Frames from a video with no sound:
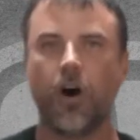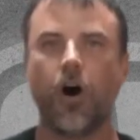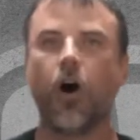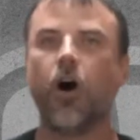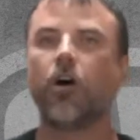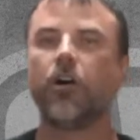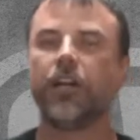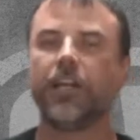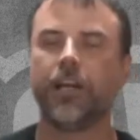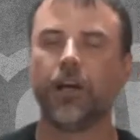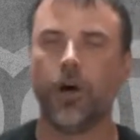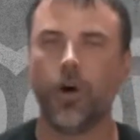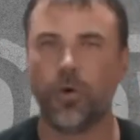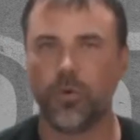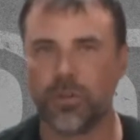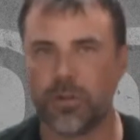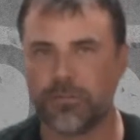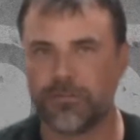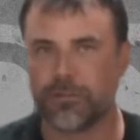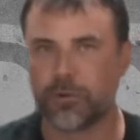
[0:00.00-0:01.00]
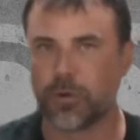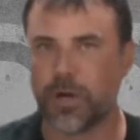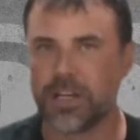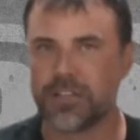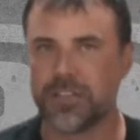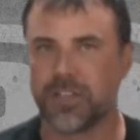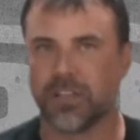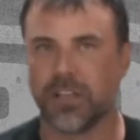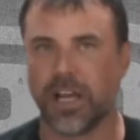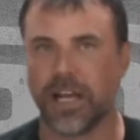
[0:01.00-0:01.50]
already own the
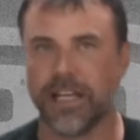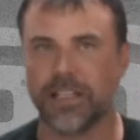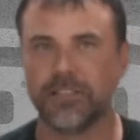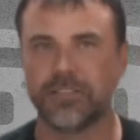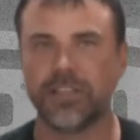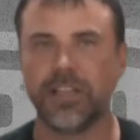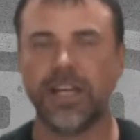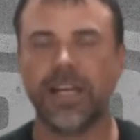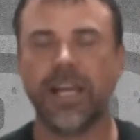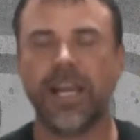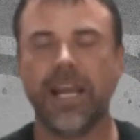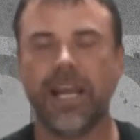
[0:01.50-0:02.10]
fluorescent lights,